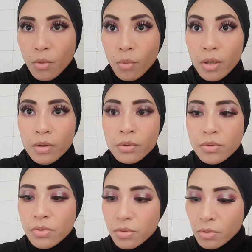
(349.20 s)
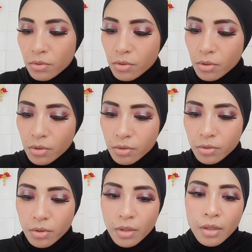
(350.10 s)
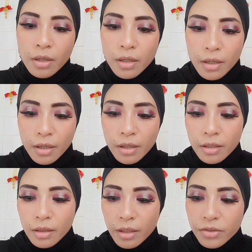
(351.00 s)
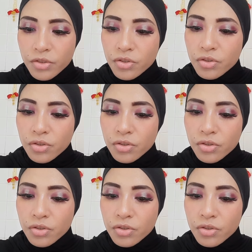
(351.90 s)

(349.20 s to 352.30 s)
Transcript: wow, so glue. And let's